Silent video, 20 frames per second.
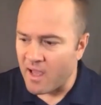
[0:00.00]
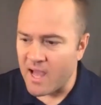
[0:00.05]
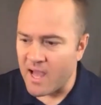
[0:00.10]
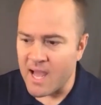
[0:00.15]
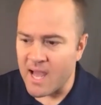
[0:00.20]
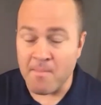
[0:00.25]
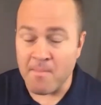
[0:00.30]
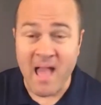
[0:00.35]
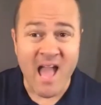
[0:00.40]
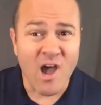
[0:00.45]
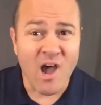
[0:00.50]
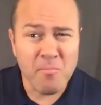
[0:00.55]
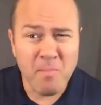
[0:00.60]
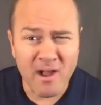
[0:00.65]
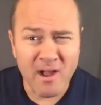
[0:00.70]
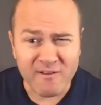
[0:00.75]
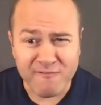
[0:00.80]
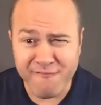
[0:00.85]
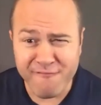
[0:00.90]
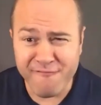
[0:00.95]
Um, how
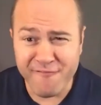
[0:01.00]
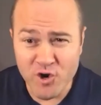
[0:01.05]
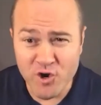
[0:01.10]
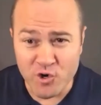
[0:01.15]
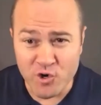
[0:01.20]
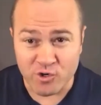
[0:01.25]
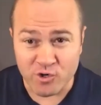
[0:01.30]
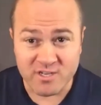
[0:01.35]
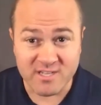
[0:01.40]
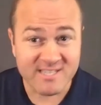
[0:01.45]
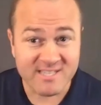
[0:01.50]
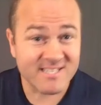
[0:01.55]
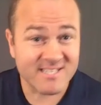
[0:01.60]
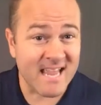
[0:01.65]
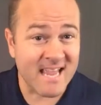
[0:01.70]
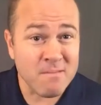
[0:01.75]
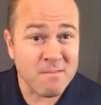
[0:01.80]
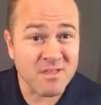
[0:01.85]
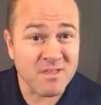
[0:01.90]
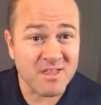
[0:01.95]
about food?
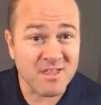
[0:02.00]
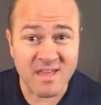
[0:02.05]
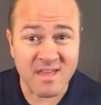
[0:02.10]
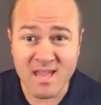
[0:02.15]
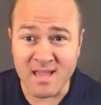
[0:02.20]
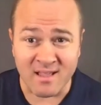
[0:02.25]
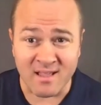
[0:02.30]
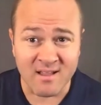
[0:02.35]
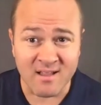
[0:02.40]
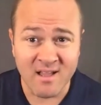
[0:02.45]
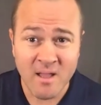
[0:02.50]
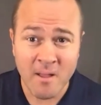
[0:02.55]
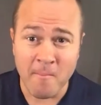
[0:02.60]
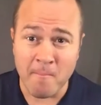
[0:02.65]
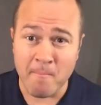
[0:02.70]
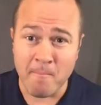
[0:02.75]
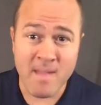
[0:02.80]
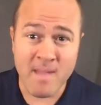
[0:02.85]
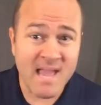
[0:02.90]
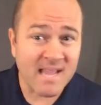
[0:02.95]
Same thing.
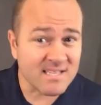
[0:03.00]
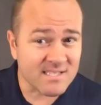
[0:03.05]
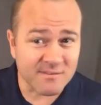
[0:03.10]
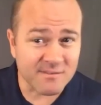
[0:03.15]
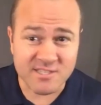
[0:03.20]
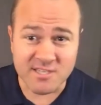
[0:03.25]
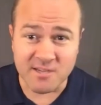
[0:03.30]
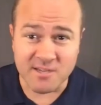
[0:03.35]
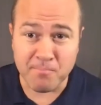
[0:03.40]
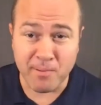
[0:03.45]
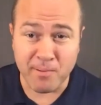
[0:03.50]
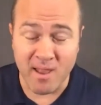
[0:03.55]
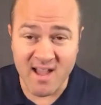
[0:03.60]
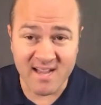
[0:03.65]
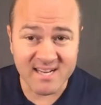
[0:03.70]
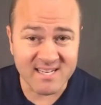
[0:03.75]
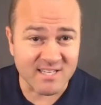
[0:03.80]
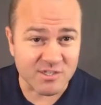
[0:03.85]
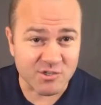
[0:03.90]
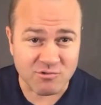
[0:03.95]
Massive
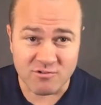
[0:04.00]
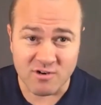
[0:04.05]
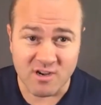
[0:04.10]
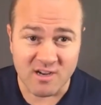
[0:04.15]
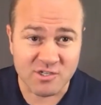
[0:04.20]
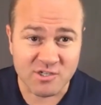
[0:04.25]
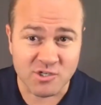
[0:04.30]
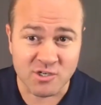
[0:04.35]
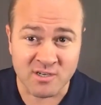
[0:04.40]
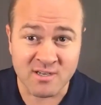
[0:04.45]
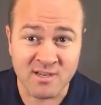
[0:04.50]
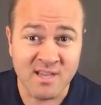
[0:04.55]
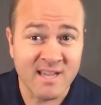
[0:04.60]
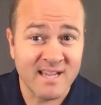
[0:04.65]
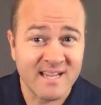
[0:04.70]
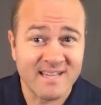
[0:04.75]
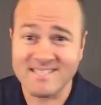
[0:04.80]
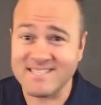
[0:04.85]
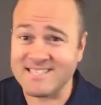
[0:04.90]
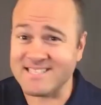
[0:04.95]
supply destruction,
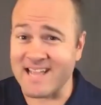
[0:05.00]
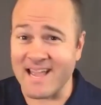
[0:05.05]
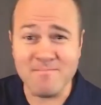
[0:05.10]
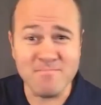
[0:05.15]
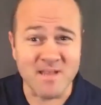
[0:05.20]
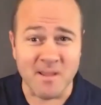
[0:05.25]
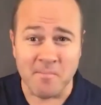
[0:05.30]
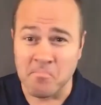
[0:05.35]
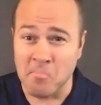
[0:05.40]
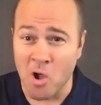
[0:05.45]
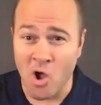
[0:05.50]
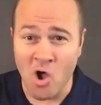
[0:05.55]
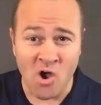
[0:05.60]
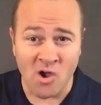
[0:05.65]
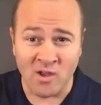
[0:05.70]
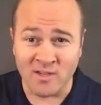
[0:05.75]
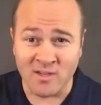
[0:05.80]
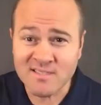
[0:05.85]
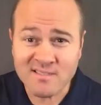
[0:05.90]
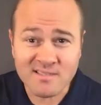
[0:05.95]
same
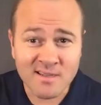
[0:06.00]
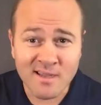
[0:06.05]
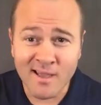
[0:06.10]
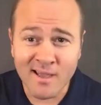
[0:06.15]
demand.